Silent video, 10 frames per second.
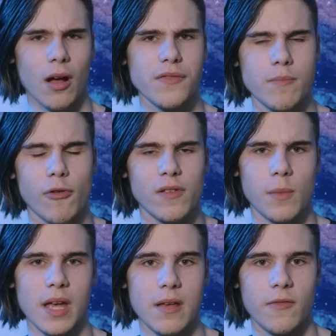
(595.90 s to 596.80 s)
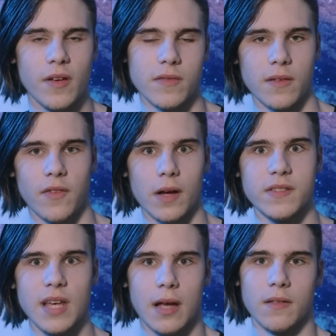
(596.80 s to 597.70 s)
last approximately 55
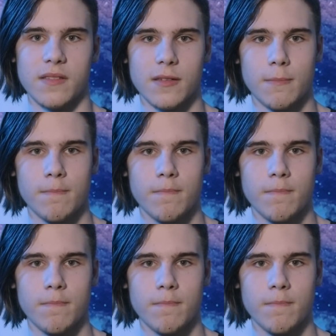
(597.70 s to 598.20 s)
seconds.